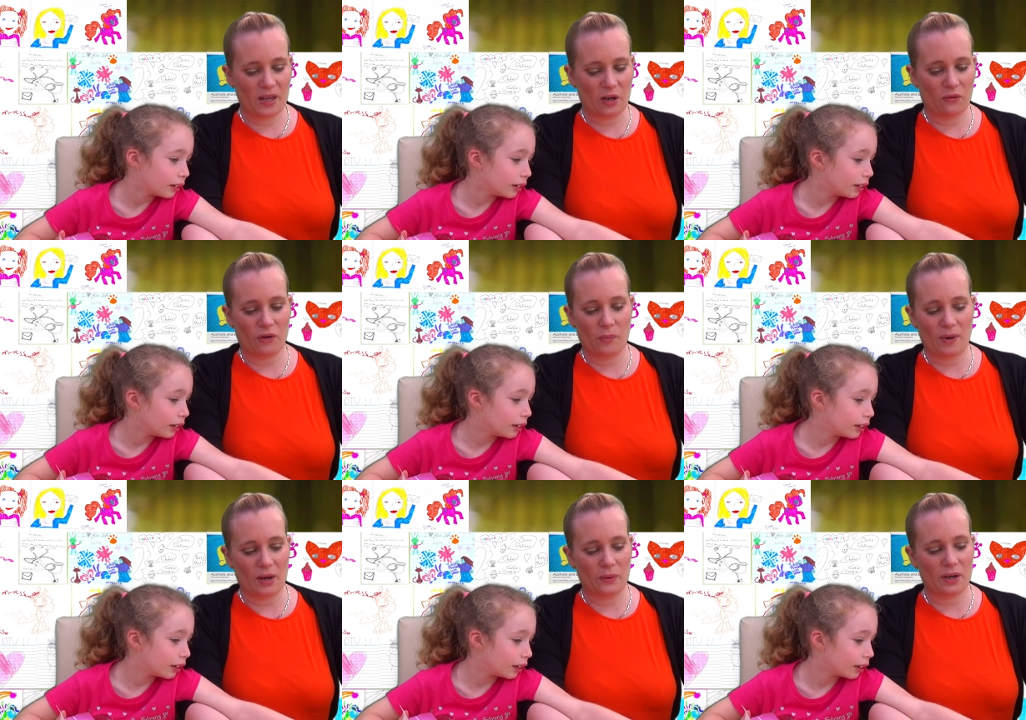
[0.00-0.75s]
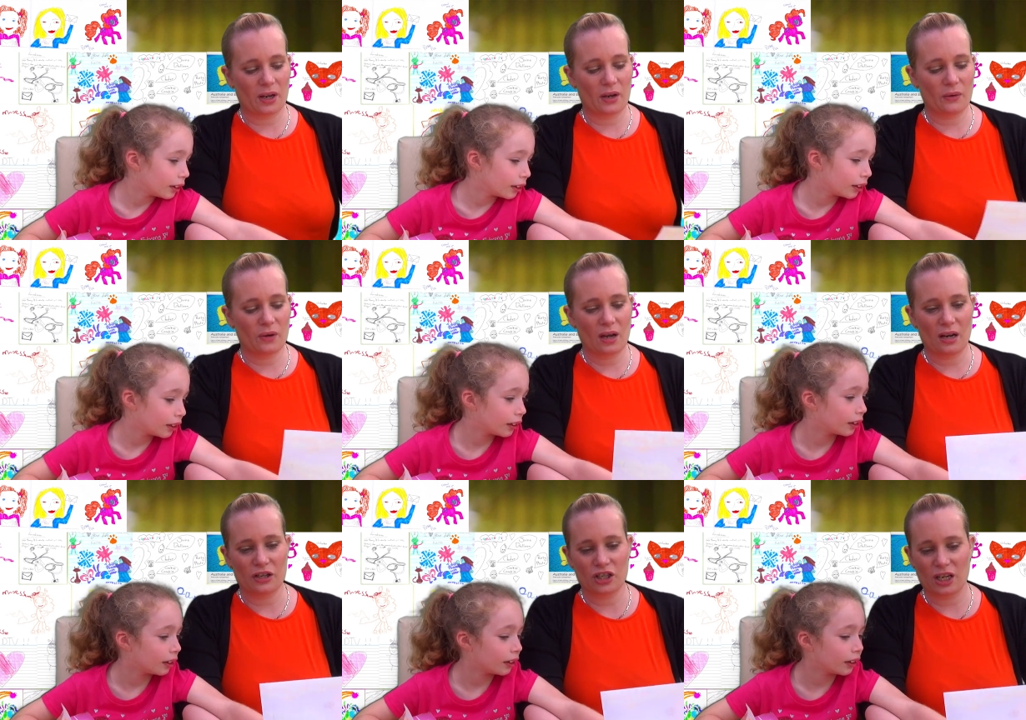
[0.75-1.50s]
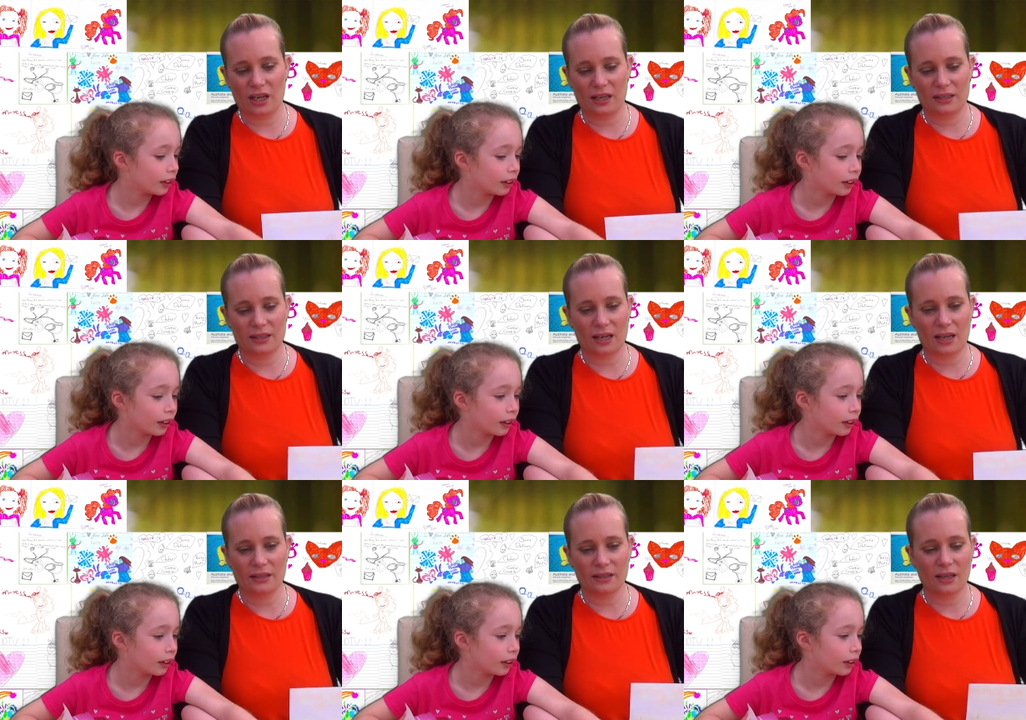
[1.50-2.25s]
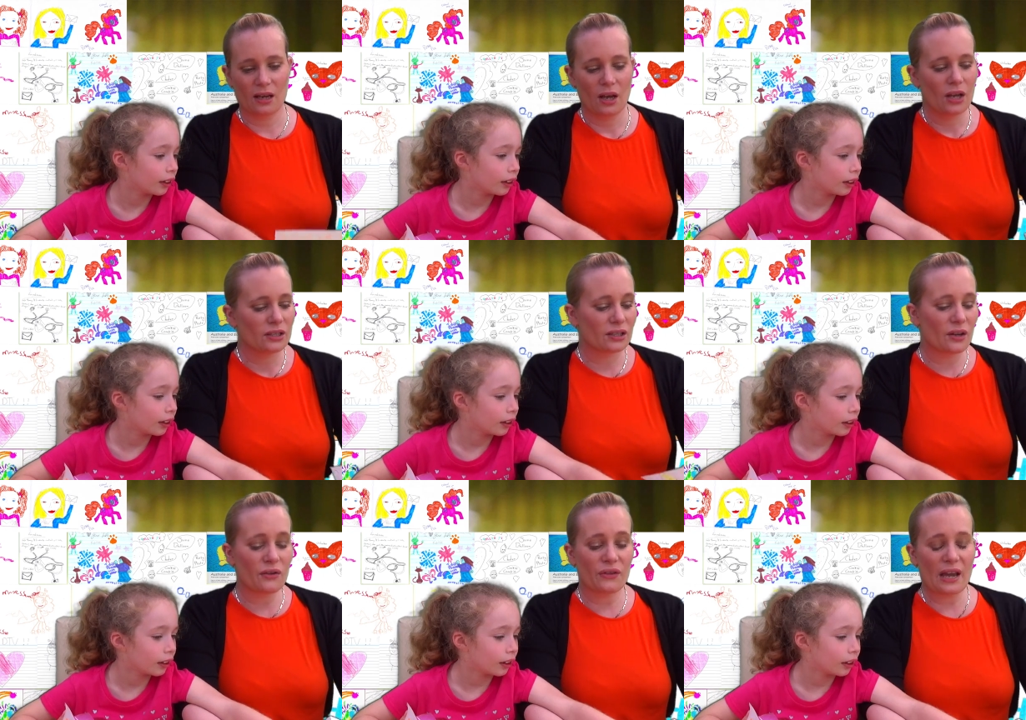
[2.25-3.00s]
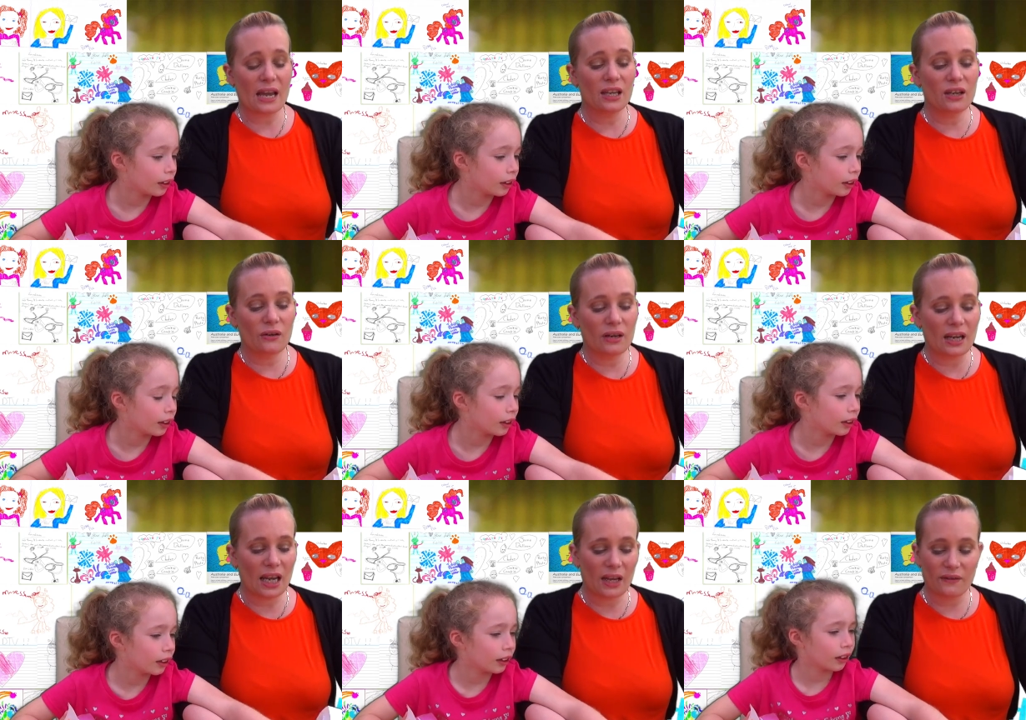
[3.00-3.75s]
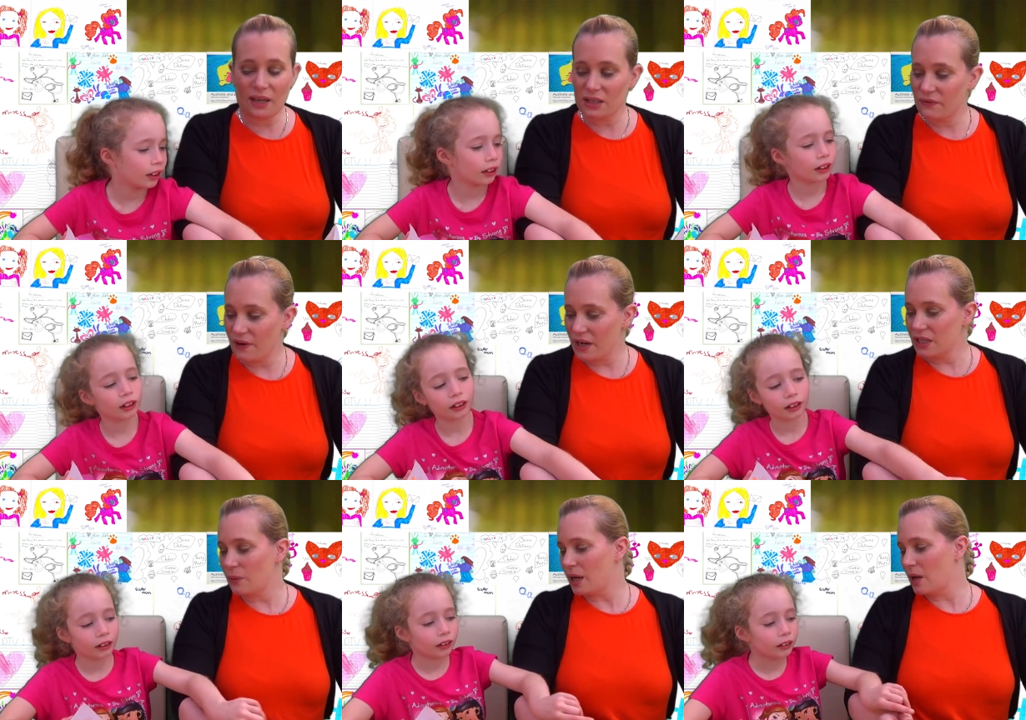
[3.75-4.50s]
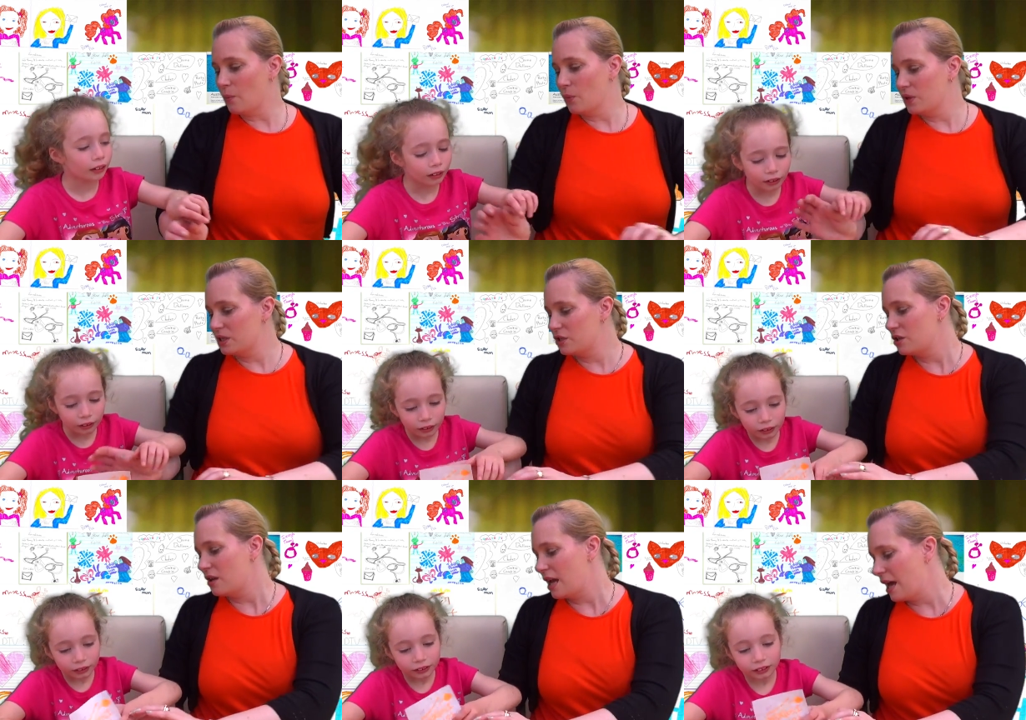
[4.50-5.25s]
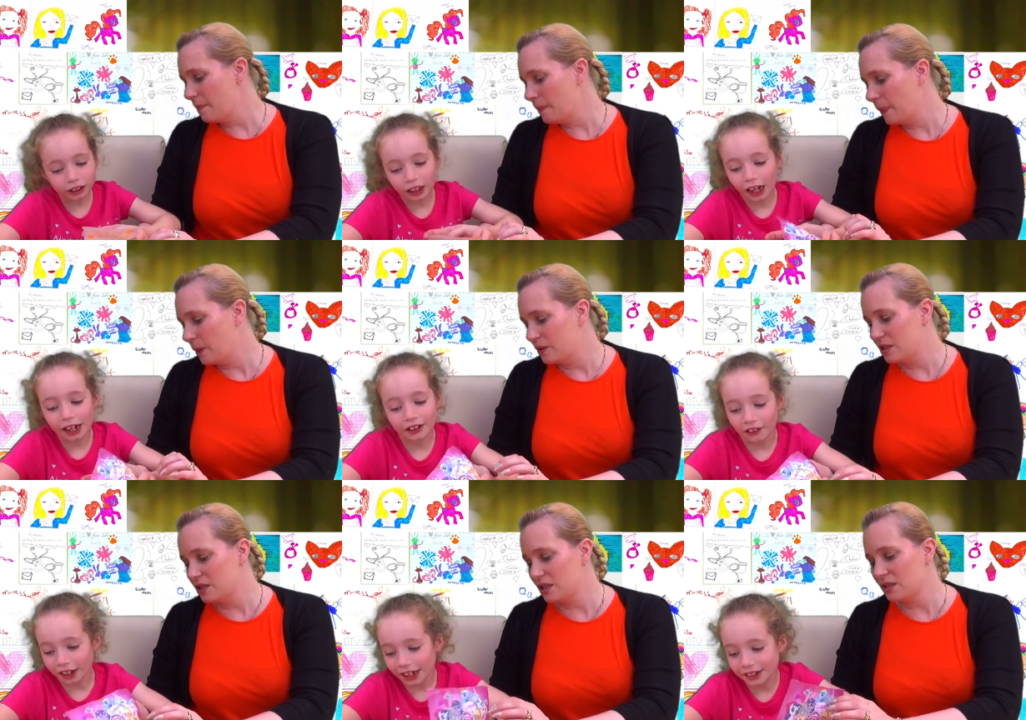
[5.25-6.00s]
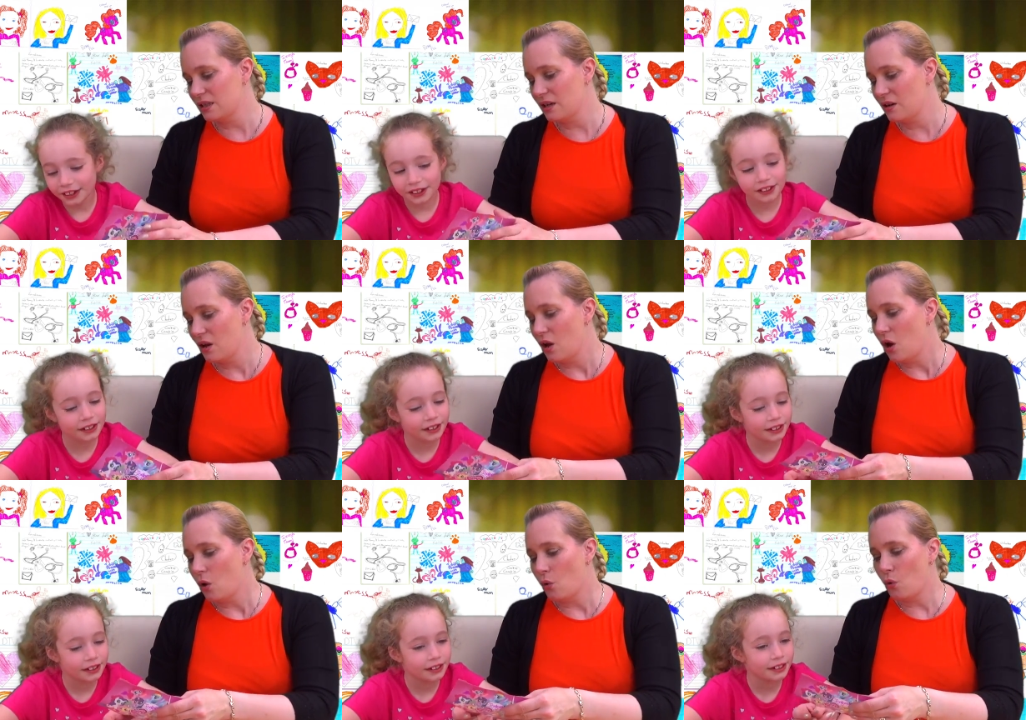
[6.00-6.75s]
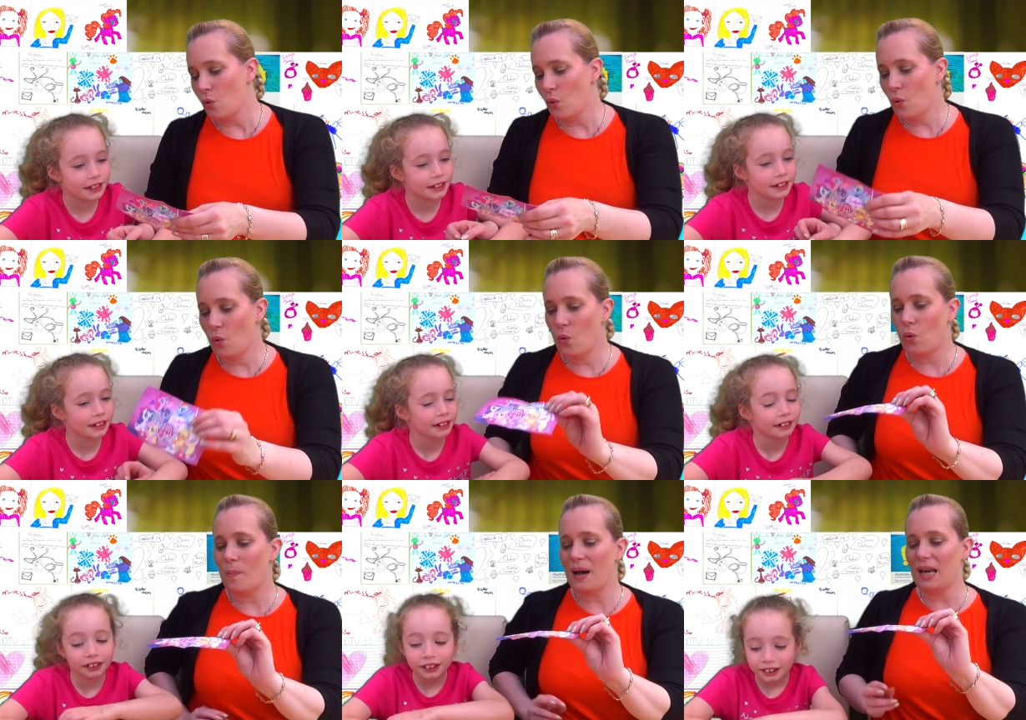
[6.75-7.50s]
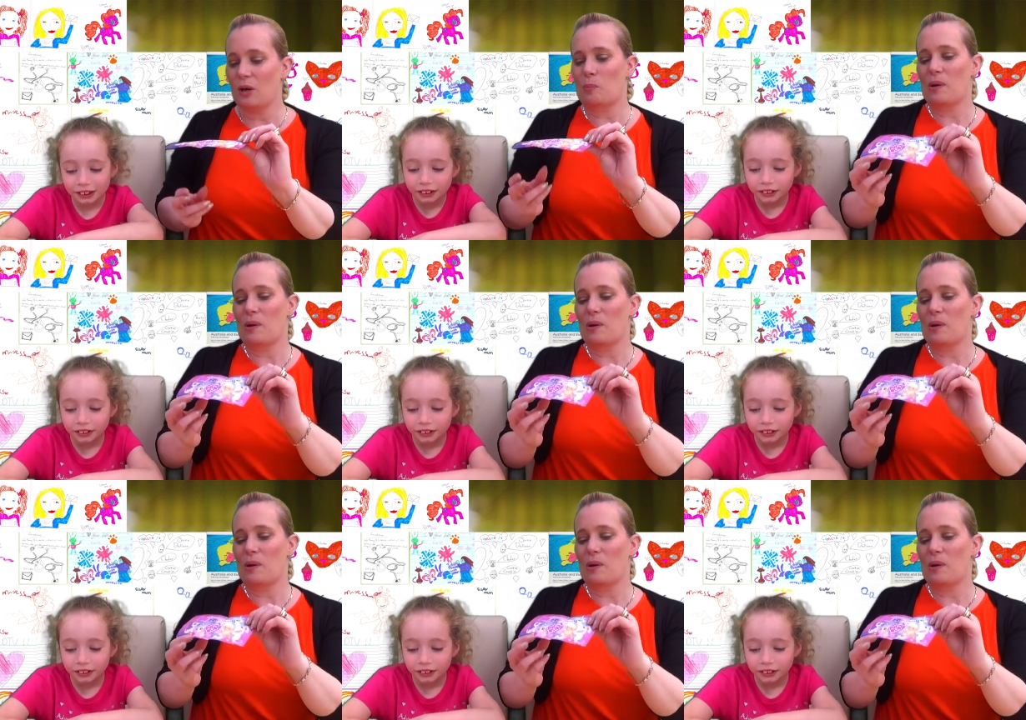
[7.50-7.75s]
Speaker 1: Military, Black Widow, colour sheet it says. So thank you, Neve, that's very sweet. And what did you get? What did she? Ooh, My Little